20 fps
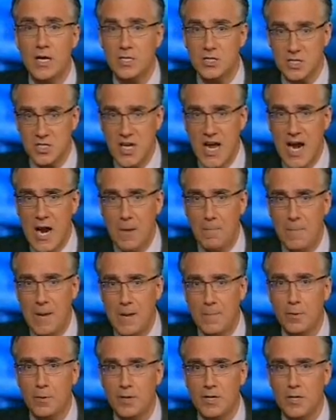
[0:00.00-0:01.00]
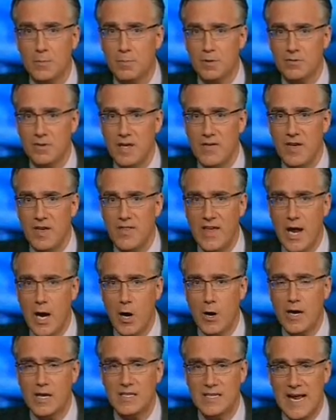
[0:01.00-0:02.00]
scare people into believing they
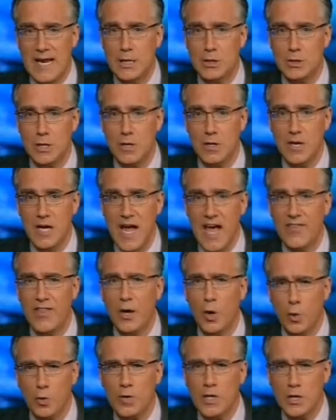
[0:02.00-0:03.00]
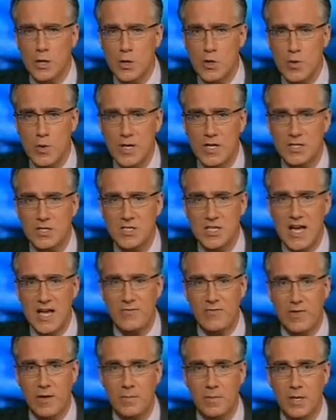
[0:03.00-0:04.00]
are in danger and that only you can
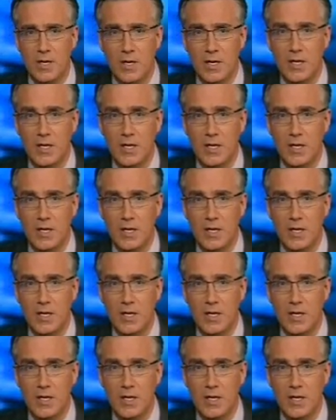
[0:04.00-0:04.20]
save them.